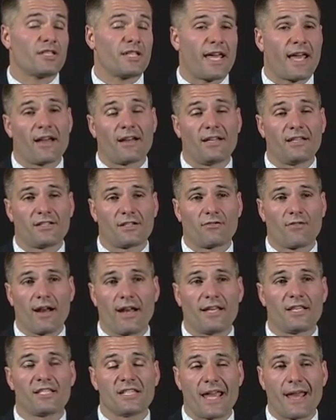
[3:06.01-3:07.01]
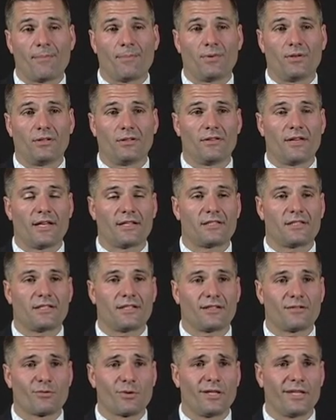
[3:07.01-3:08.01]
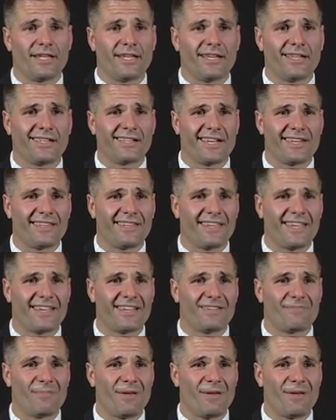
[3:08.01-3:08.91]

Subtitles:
County is a great example that really I think